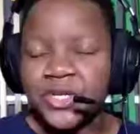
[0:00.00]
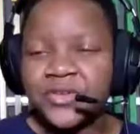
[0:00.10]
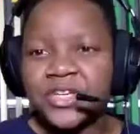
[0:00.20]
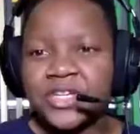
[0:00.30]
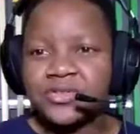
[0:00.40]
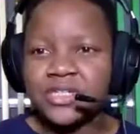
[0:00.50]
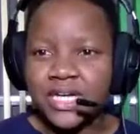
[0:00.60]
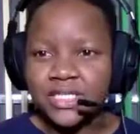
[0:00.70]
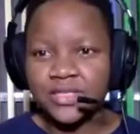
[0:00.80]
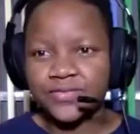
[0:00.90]
a brief
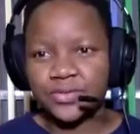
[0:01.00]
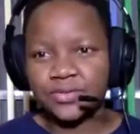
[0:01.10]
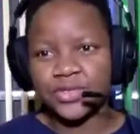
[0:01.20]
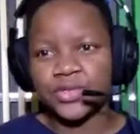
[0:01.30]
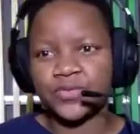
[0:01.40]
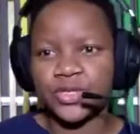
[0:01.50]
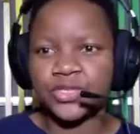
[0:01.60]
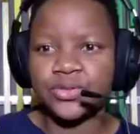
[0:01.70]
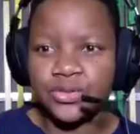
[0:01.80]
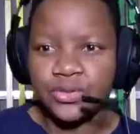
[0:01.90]
introduction, Federico,
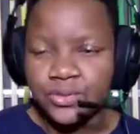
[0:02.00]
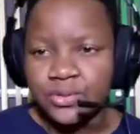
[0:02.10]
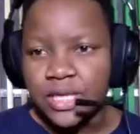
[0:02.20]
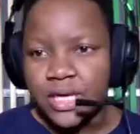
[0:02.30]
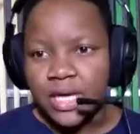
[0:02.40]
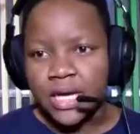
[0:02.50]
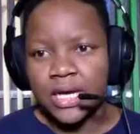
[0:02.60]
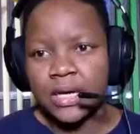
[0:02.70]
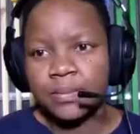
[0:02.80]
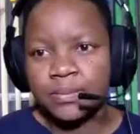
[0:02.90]
of what you do
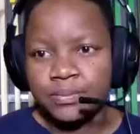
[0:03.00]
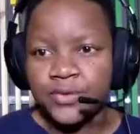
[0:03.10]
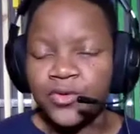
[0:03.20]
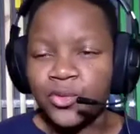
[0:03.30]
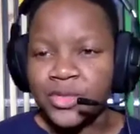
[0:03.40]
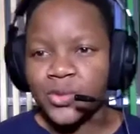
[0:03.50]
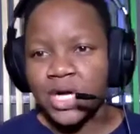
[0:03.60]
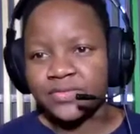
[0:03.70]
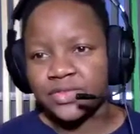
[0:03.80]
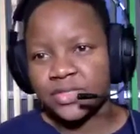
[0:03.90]
before we
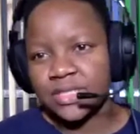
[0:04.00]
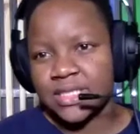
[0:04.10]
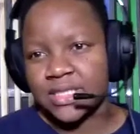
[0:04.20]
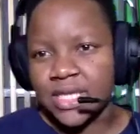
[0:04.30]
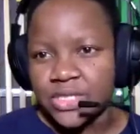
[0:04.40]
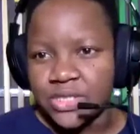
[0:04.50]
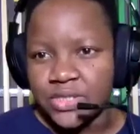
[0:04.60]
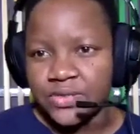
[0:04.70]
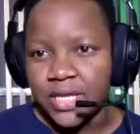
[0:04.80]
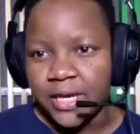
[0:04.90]
delve into the discussions
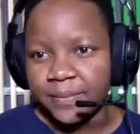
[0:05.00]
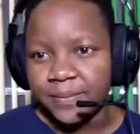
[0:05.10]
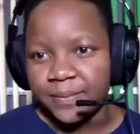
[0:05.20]
of today?